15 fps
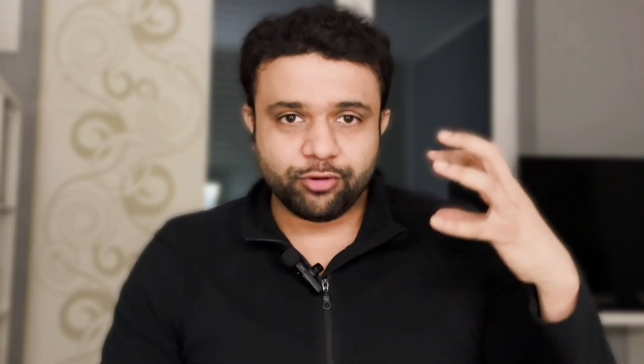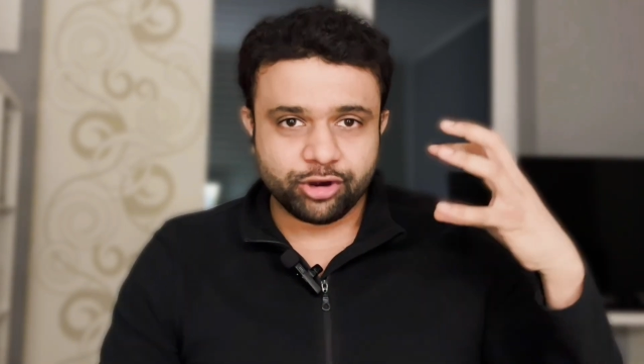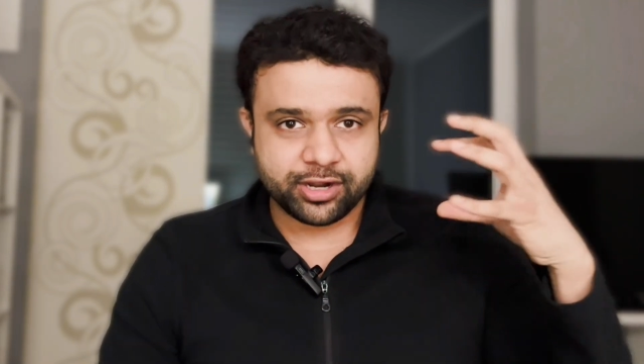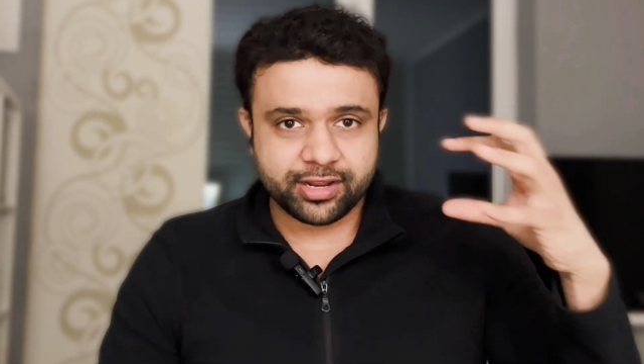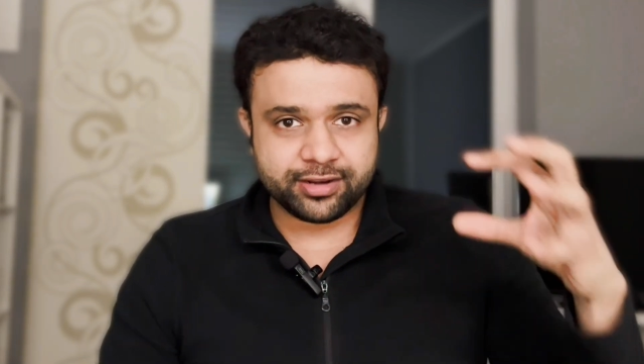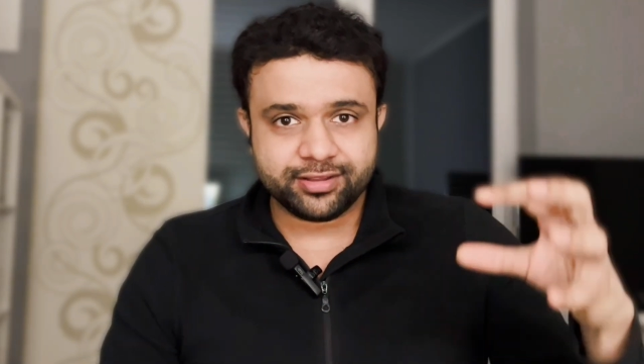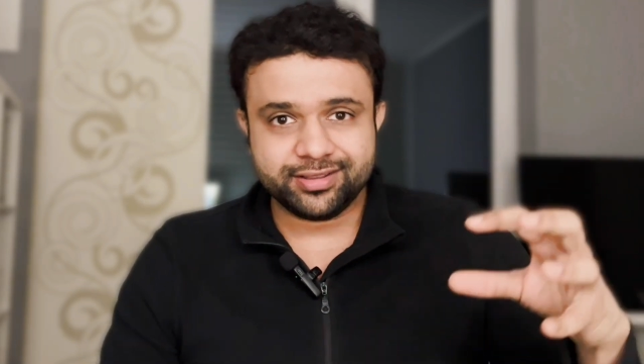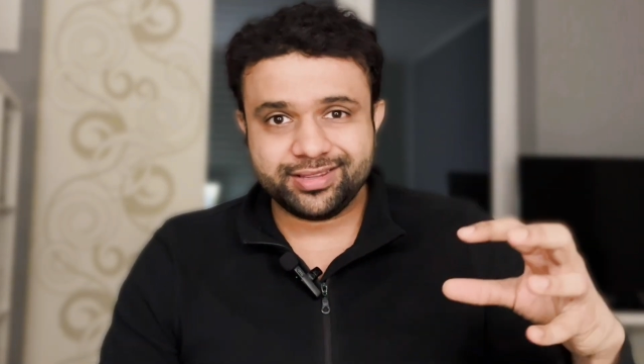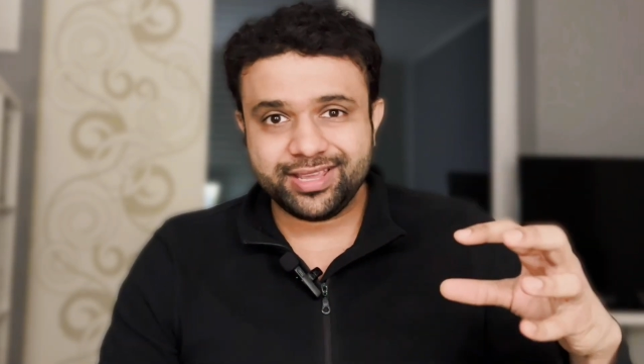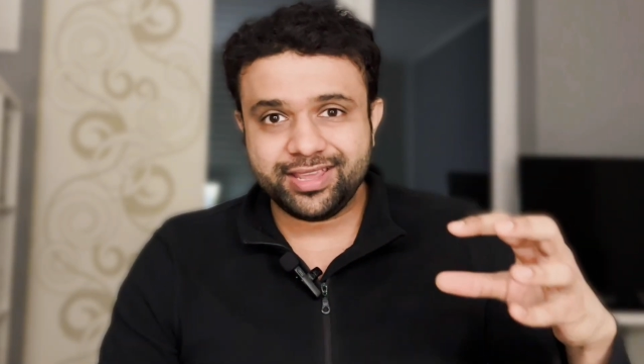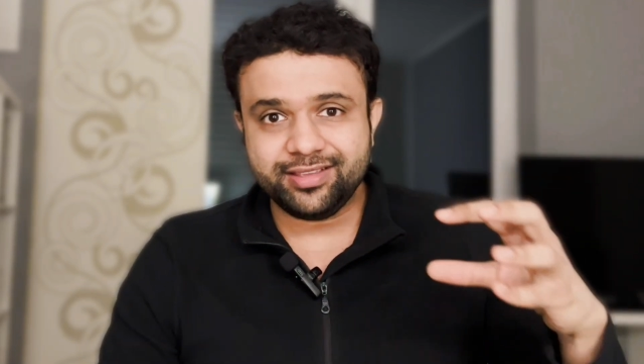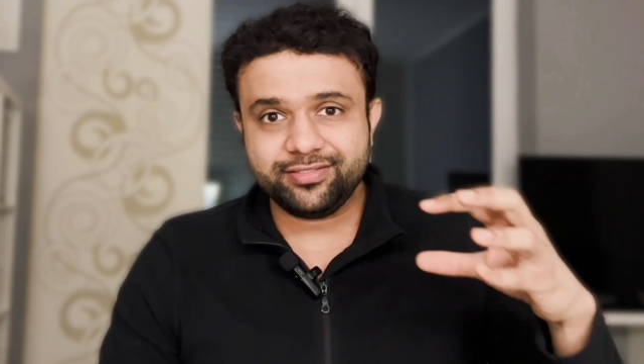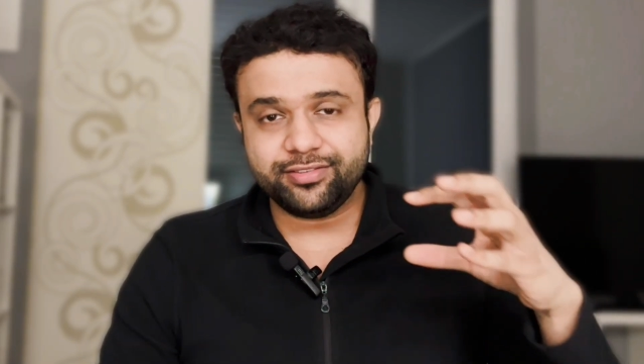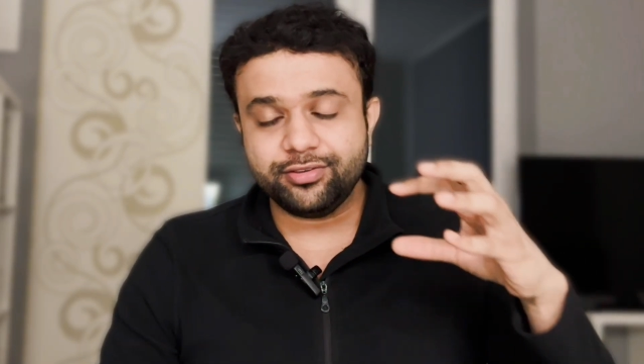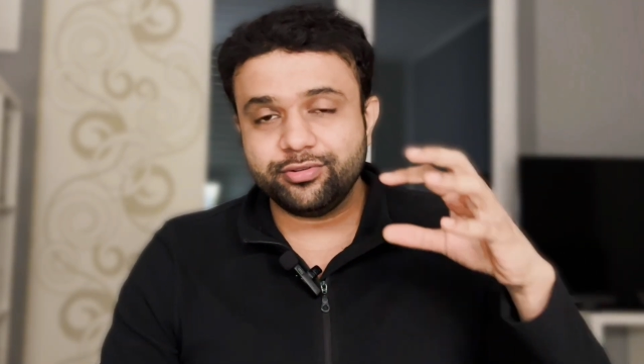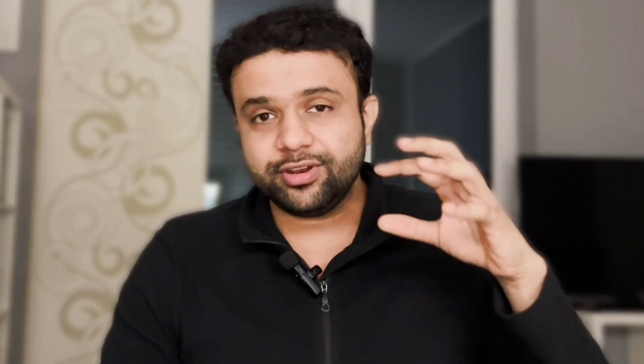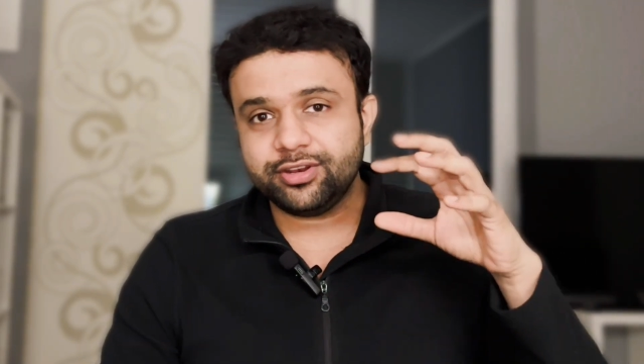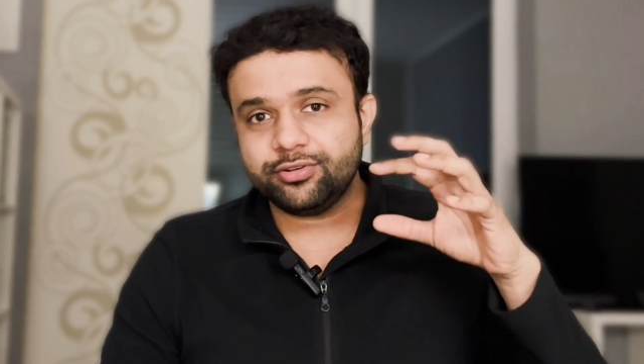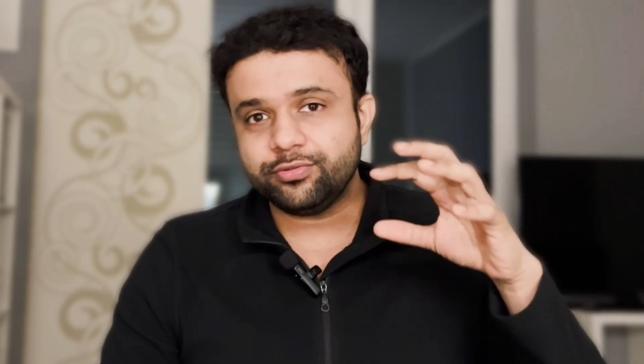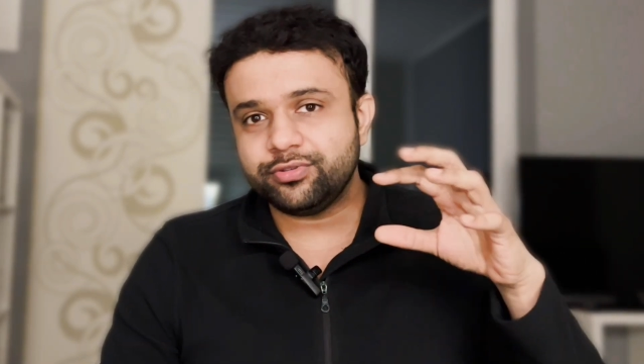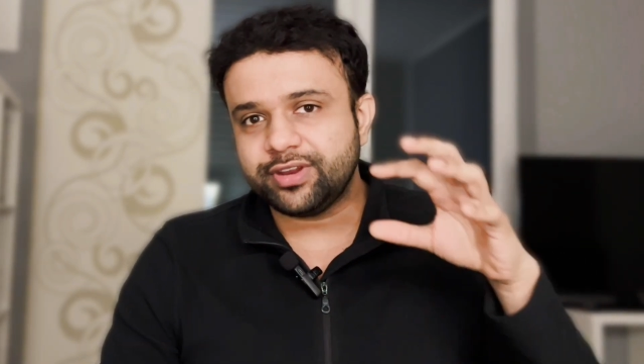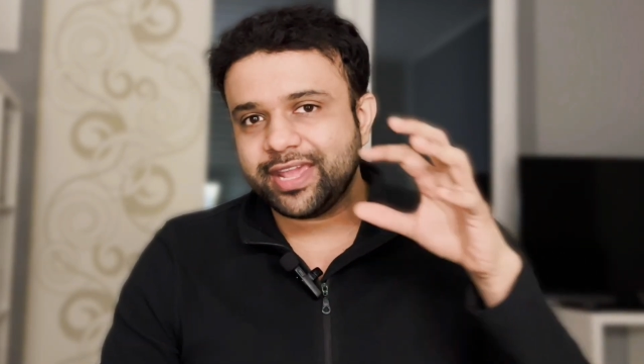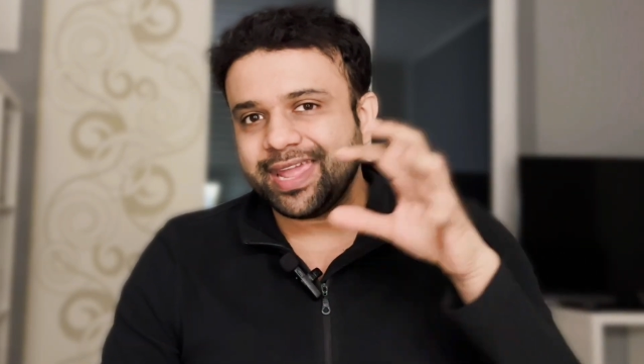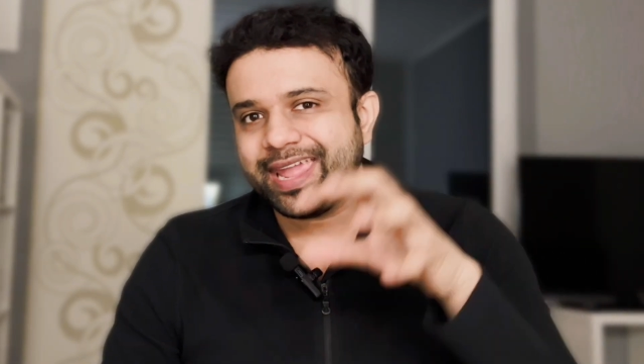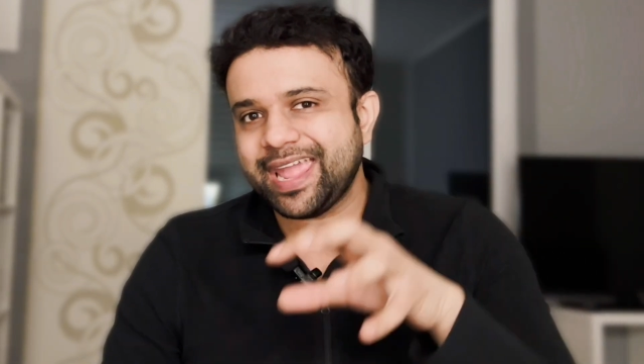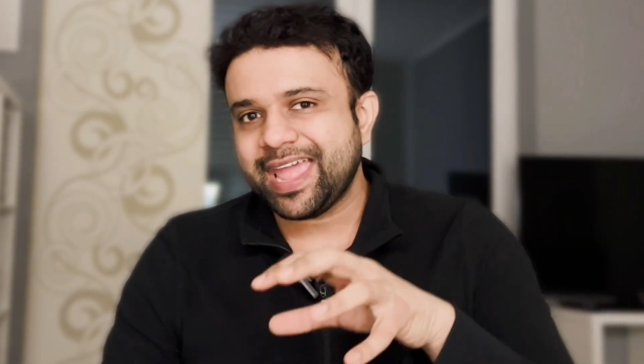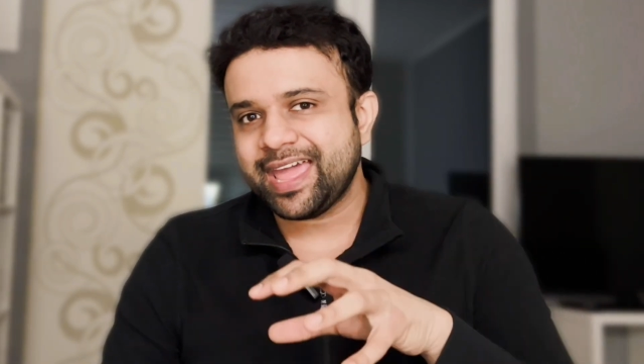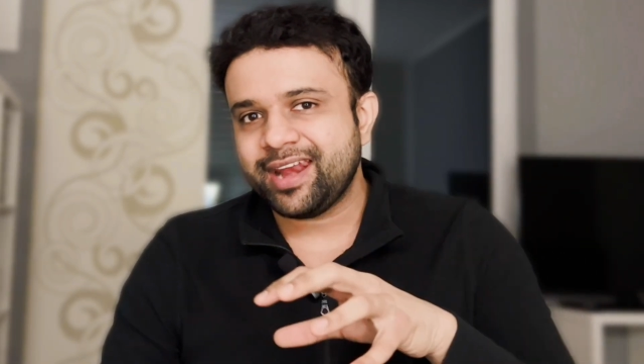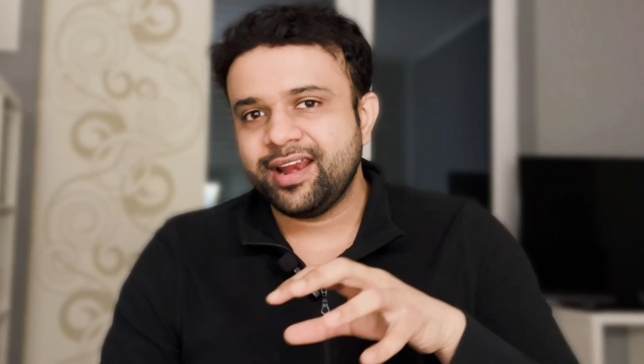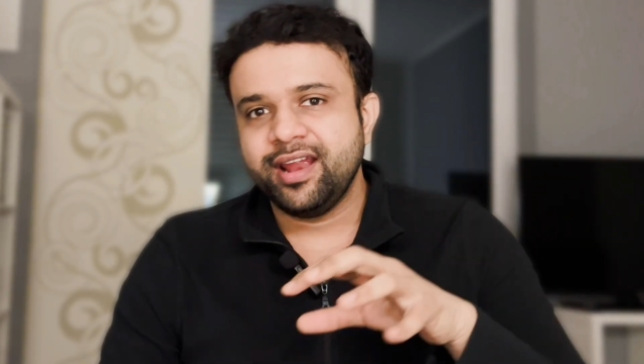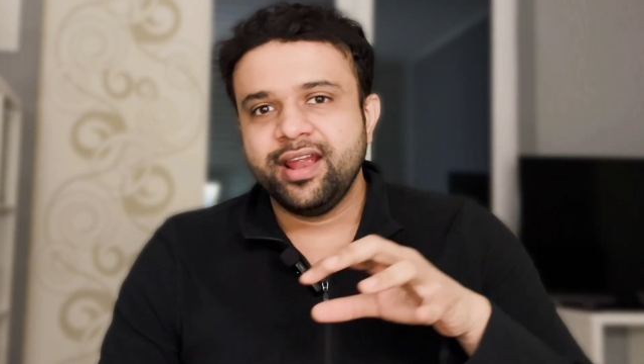what are the things you need to take care,